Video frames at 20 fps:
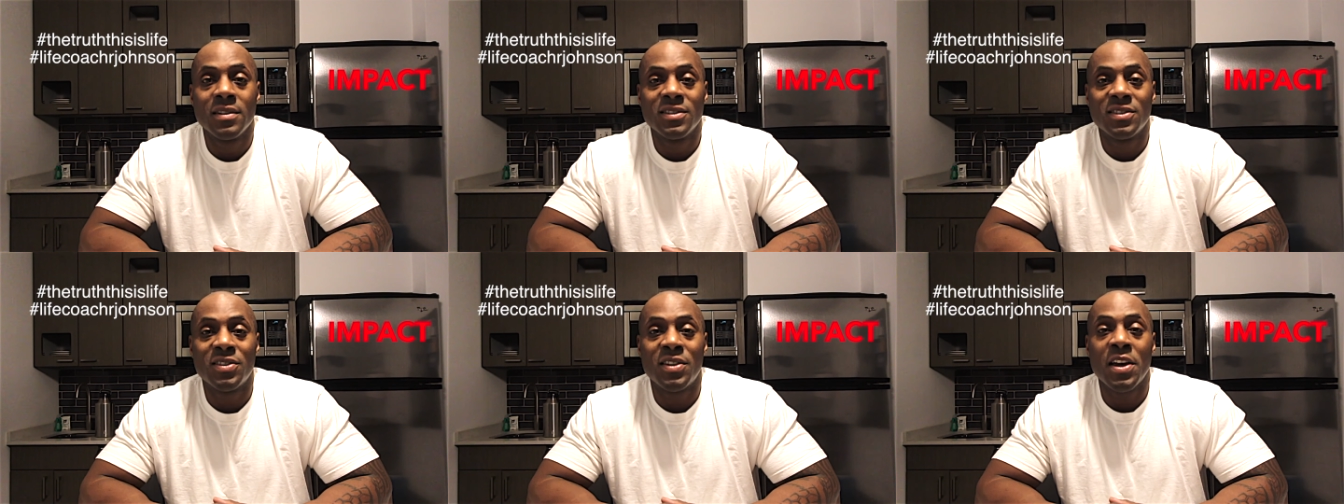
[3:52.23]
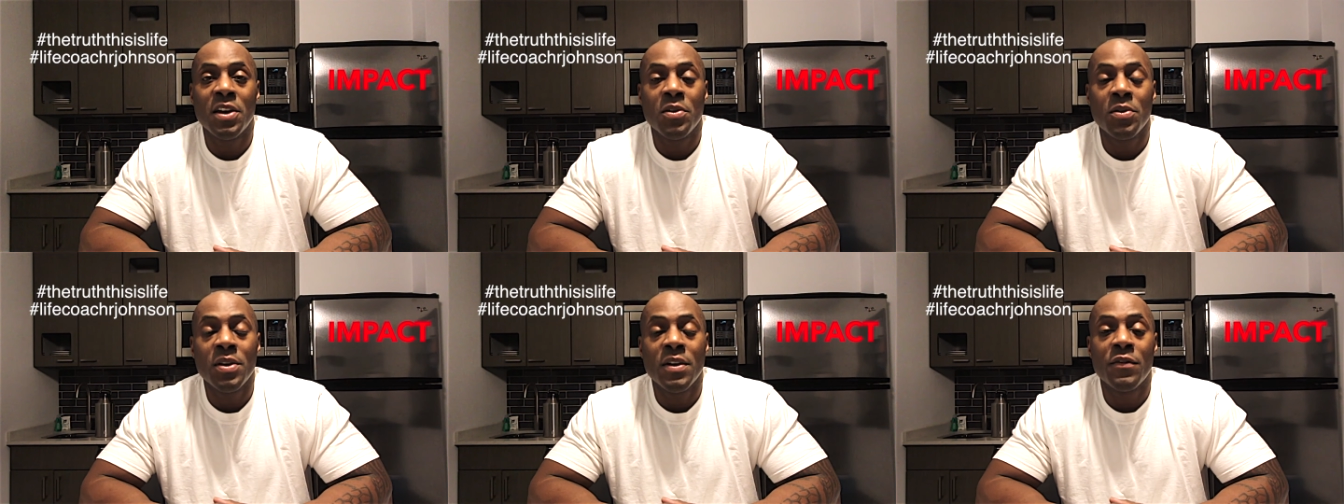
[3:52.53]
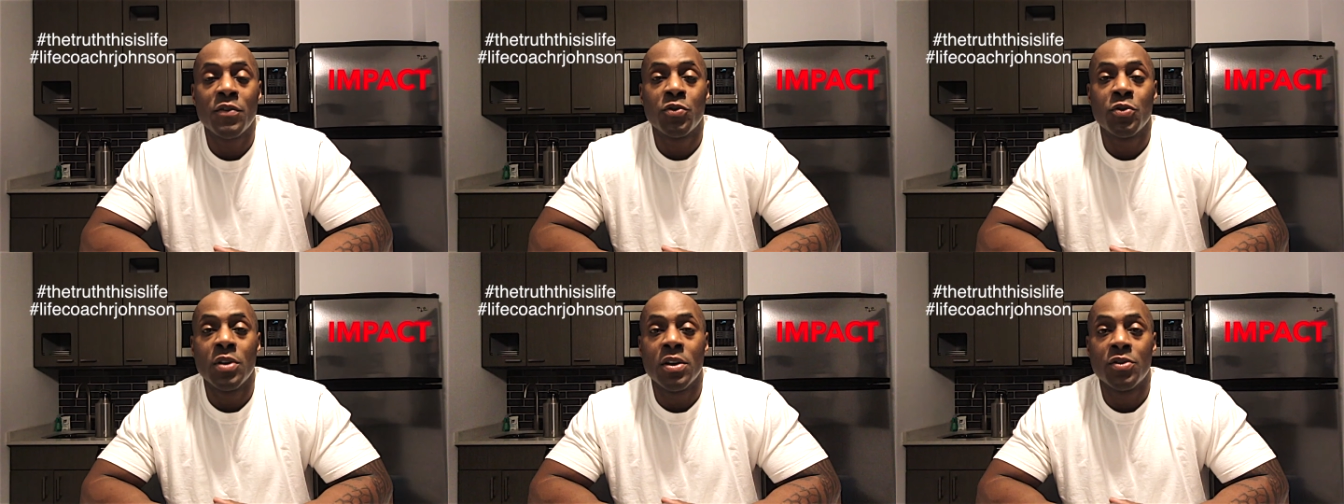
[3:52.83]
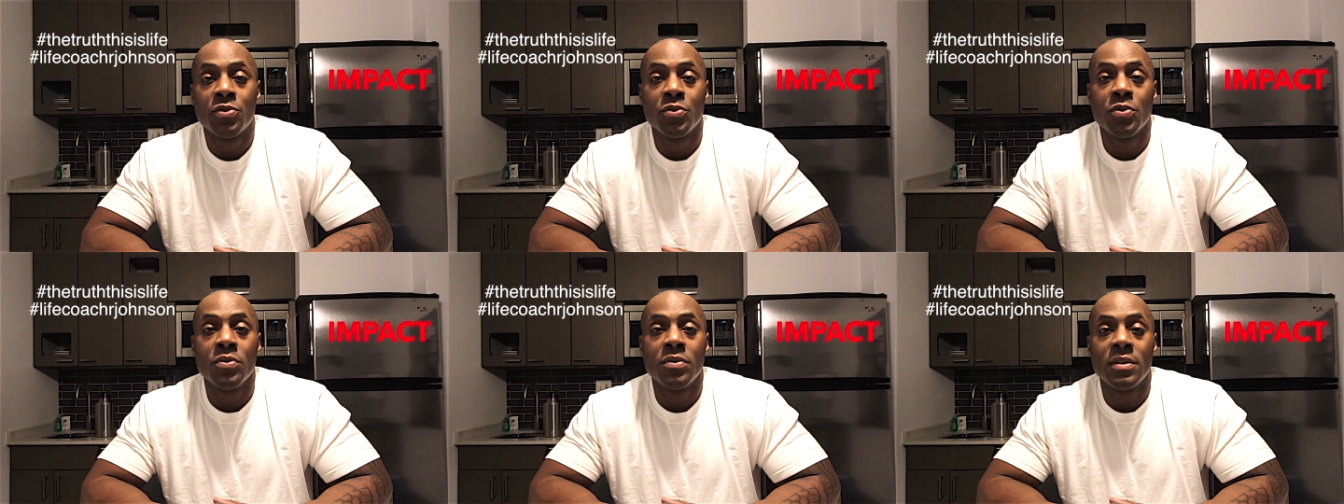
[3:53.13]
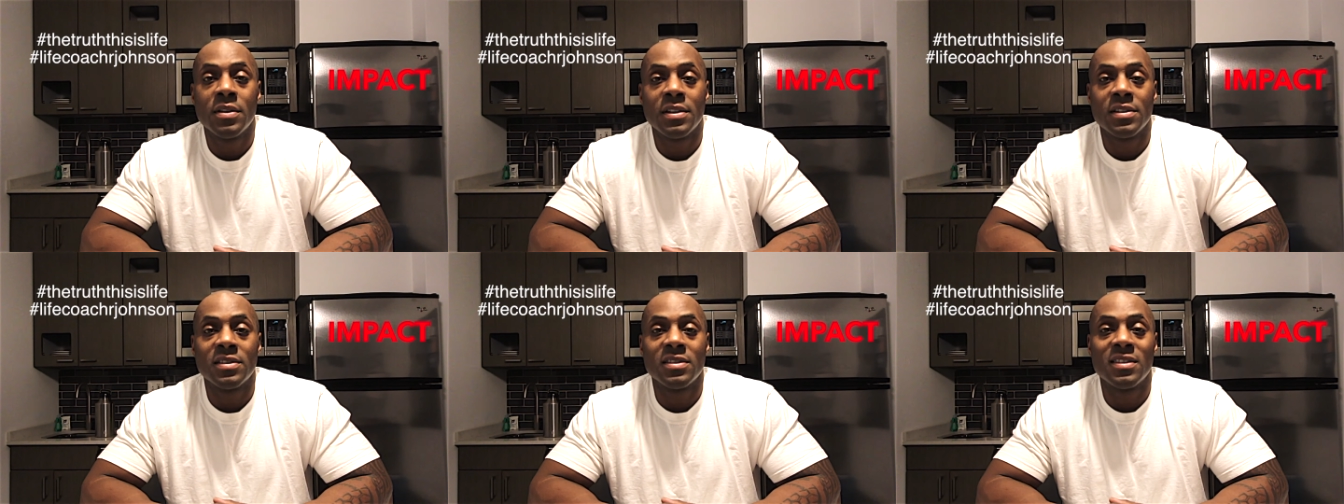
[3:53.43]
So thank you again for tuning the
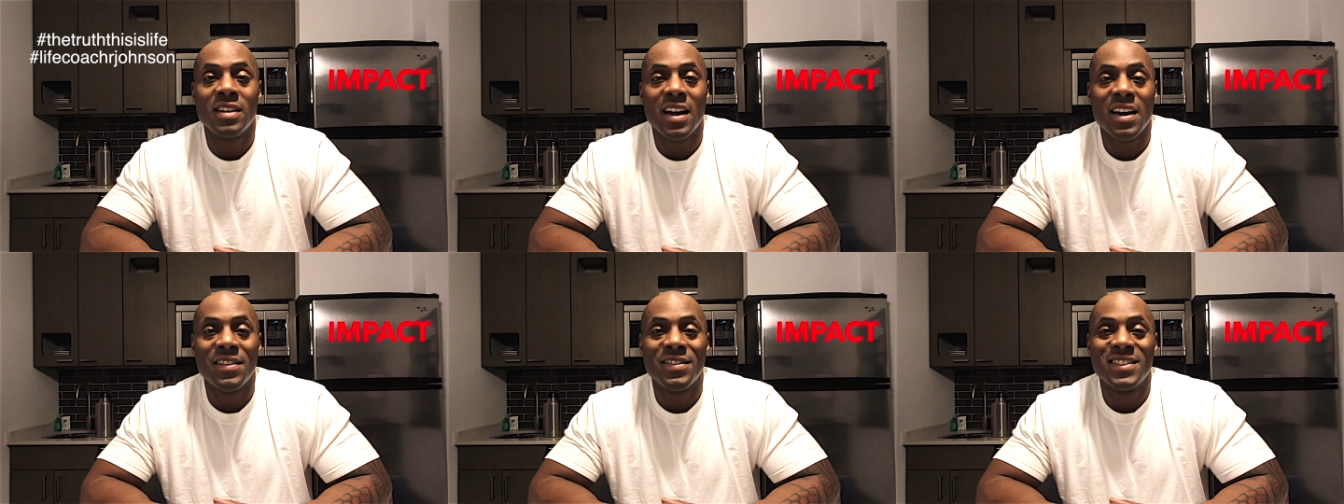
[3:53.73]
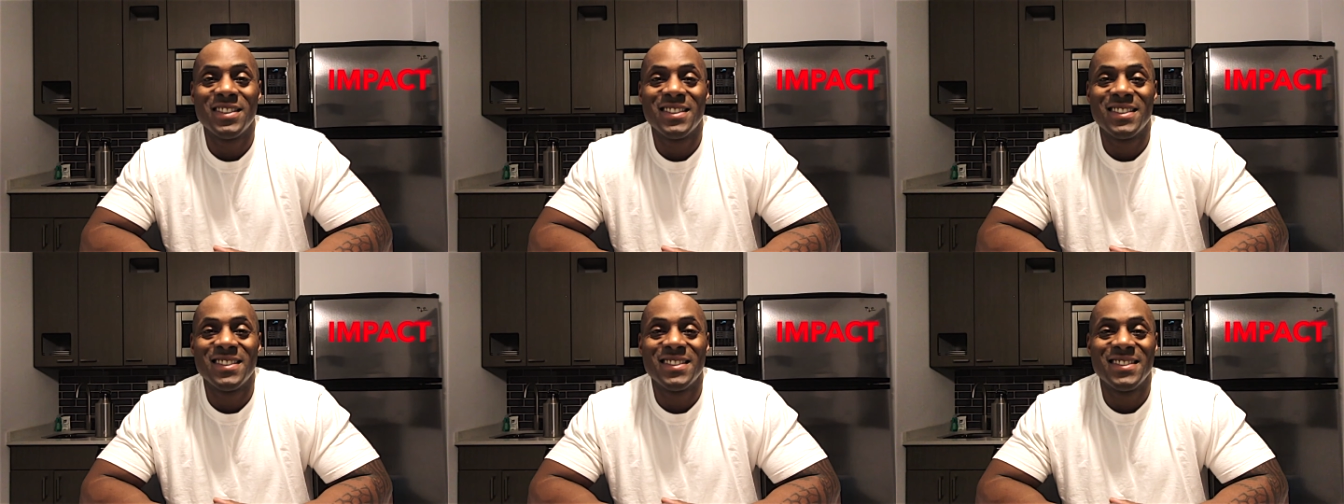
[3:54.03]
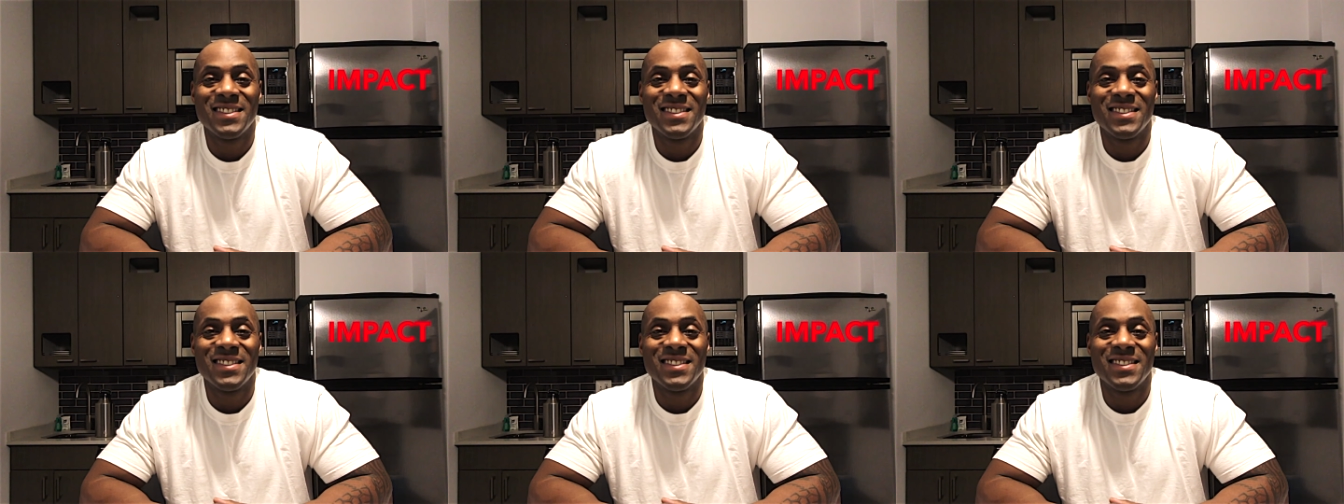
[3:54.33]
truth. This is life.